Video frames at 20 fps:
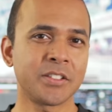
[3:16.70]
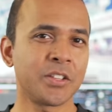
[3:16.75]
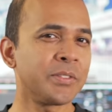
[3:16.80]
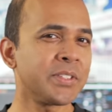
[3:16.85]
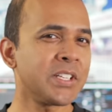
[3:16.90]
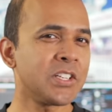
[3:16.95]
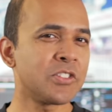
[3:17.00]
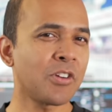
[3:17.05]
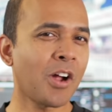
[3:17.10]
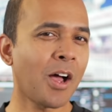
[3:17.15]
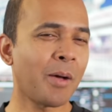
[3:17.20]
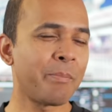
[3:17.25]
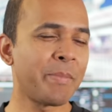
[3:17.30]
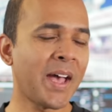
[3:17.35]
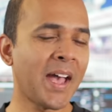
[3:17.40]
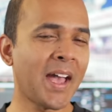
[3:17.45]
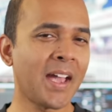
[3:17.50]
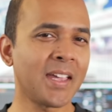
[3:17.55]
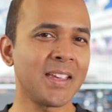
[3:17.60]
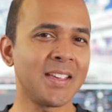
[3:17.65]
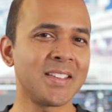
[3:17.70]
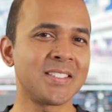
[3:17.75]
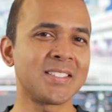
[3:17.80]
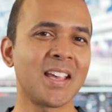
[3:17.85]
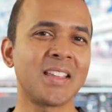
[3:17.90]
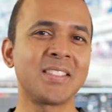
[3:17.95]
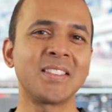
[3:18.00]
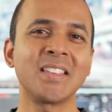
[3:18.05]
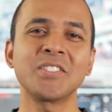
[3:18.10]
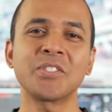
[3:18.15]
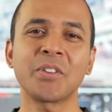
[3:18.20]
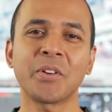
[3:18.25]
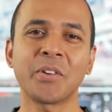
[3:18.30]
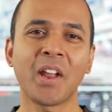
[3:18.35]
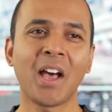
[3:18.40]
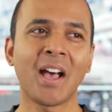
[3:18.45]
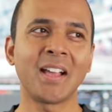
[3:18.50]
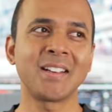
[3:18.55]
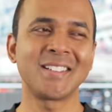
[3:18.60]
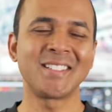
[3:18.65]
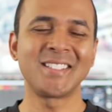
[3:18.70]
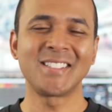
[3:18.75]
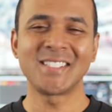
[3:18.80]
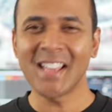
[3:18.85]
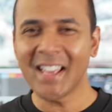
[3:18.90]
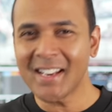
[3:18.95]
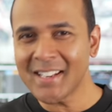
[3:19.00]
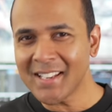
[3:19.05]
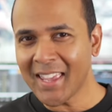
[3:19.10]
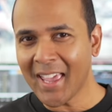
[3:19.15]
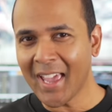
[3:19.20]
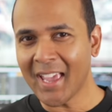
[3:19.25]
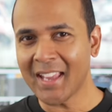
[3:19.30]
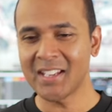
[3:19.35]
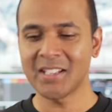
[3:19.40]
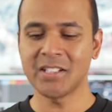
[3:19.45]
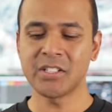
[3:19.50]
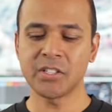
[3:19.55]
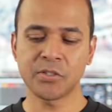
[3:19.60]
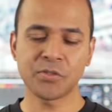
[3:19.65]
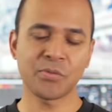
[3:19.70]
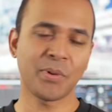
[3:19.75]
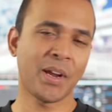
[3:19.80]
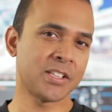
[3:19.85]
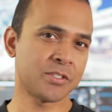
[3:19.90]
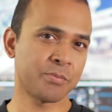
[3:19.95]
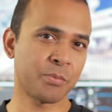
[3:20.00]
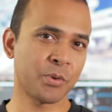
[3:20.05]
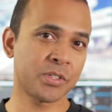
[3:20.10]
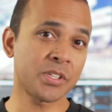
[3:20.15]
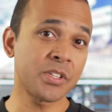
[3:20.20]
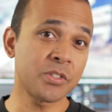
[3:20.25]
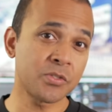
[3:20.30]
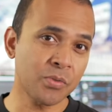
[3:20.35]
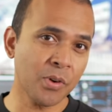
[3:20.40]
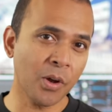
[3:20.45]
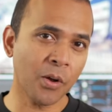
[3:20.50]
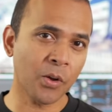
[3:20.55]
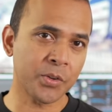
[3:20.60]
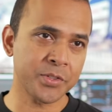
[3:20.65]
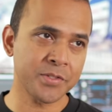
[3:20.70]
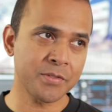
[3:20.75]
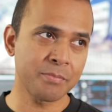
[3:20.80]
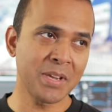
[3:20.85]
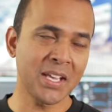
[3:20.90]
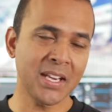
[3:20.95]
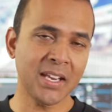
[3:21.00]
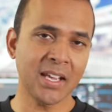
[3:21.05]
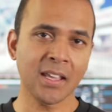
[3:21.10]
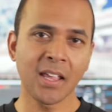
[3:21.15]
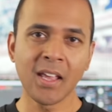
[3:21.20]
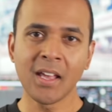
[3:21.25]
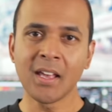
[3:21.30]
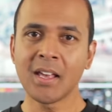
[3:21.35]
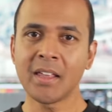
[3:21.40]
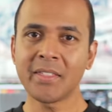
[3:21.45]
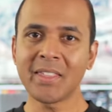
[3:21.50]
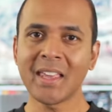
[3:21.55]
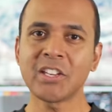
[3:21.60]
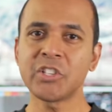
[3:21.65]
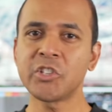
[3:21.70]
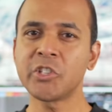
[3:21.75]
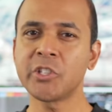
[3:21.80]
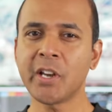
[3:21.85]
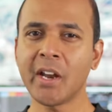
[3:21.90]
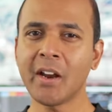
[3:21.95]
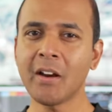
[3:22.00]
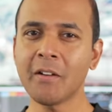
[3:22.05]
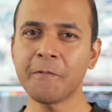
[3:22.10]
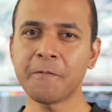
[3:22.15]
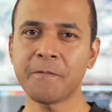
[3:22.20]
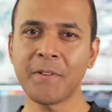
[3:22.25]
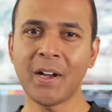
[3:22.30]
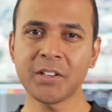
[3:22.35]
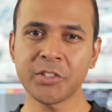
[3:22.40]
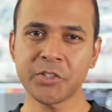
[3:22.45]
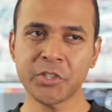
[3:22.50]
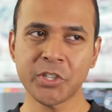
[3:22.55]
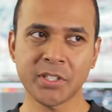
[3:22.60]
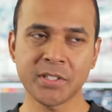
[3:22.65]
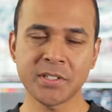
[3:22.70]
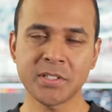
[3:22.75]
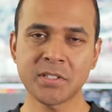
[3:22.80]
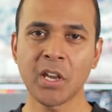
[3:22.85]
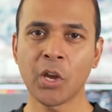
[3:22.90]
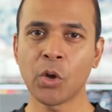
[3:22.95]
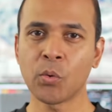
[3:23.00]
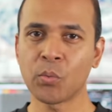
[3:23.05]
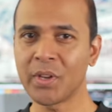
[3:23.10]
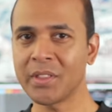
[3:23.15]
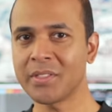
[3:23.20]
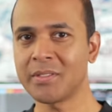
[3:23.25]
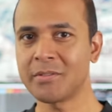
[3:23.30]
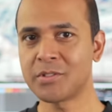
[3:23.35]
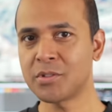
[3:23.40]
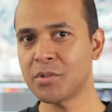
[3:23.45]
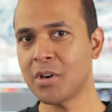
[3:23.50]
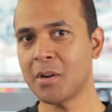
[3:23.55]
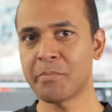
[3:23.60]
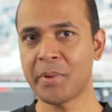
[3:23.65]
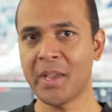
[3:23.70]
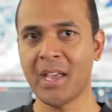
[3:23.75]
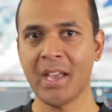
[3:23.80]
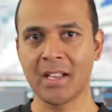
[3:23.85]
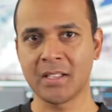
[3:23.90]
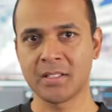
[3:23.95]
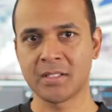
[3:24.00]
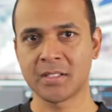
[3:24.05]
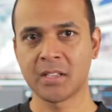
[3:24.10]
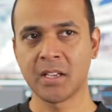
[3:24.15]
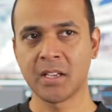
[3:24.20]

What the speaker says: The only drawback is that these are not dedicated transport controls, meaning they share functions with drum pads.